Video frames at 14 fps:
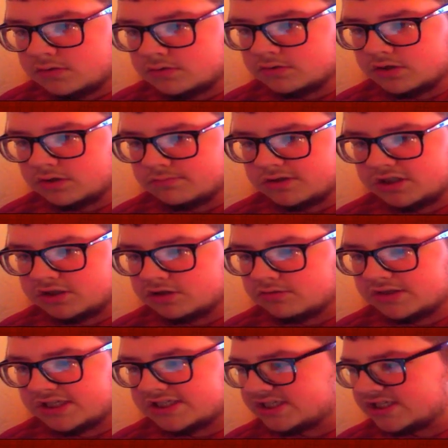I don't normally
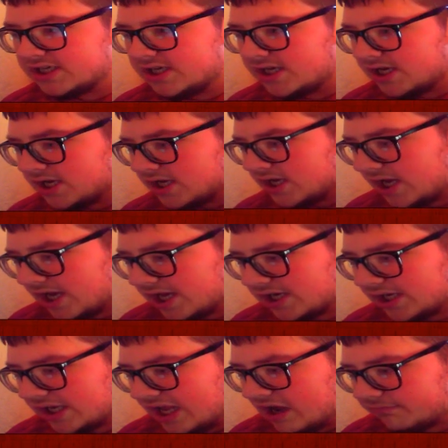do this
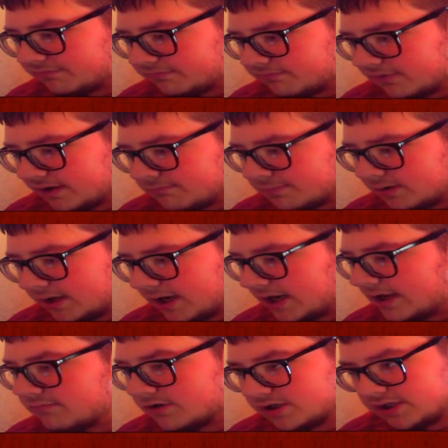in a live stream, but I am